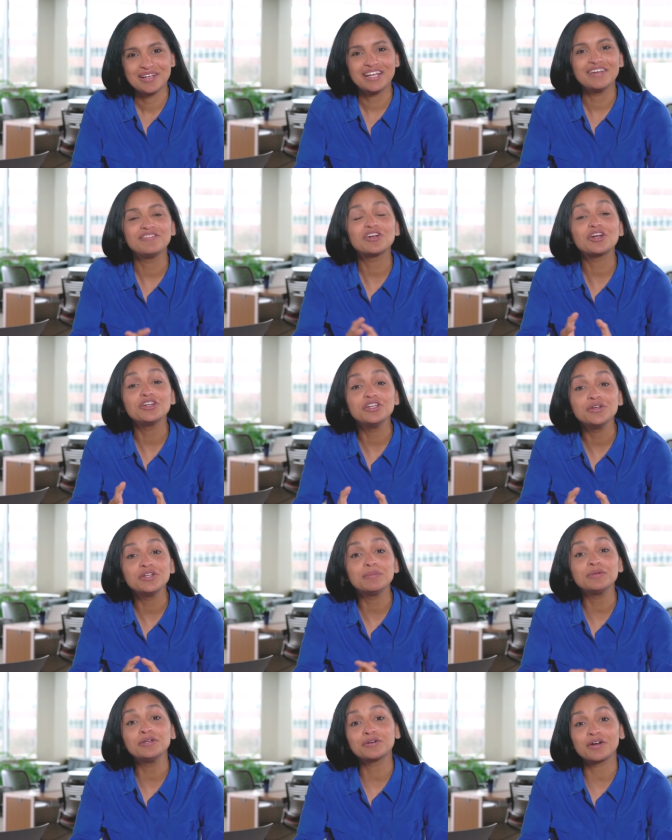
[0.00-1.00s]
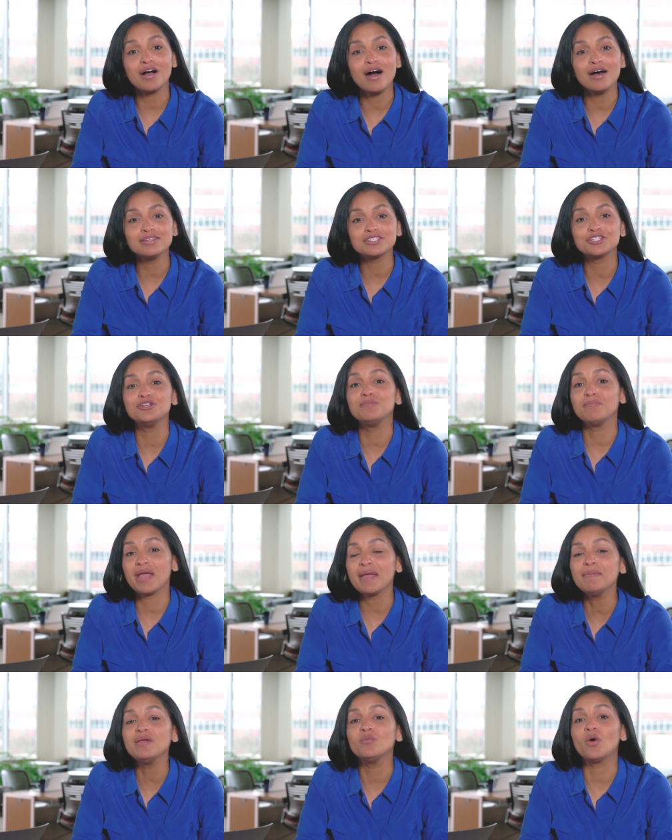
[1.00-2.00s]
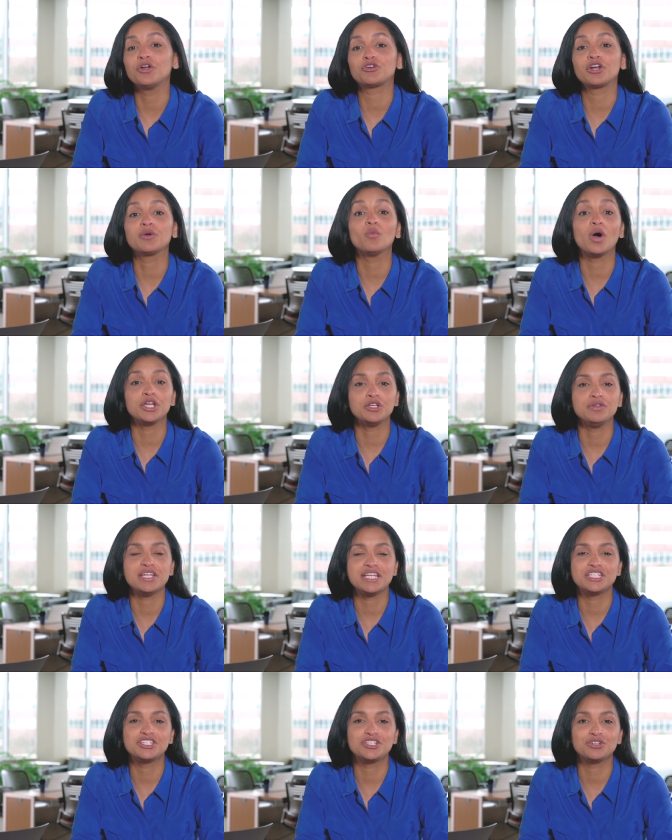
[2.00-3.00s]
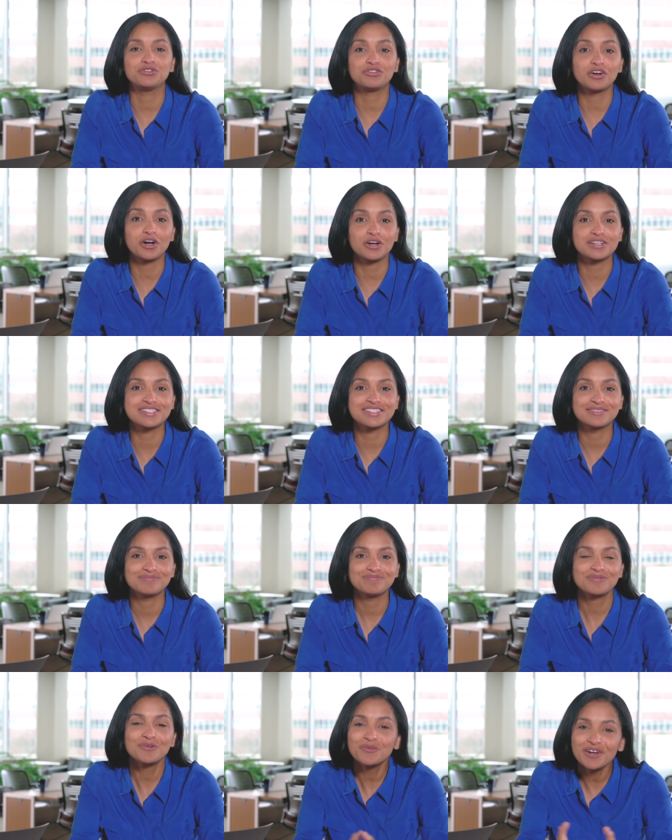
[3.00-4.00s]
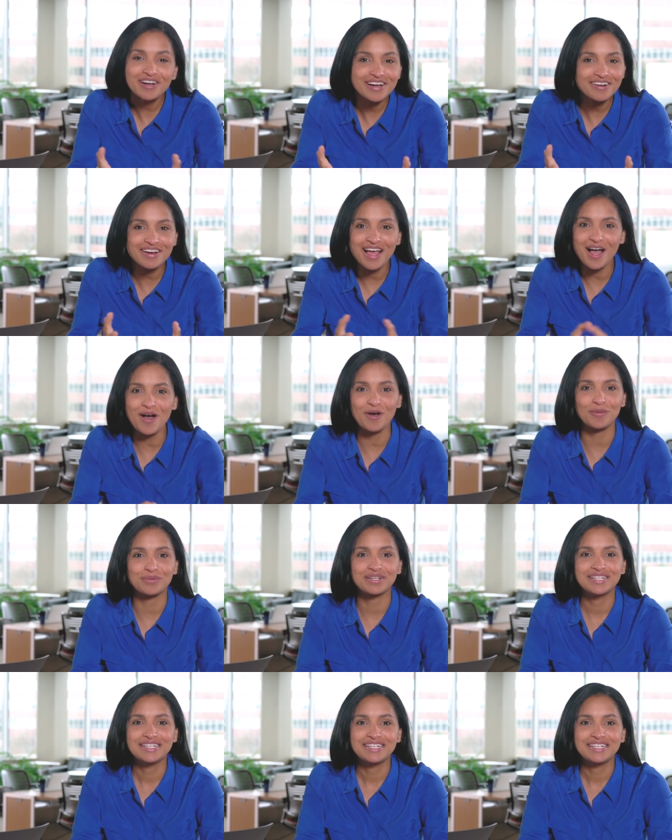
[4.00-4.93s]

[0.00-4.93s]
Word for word: If you're new to Blue Cross, you may be wondering what you need to do first. We're here to help.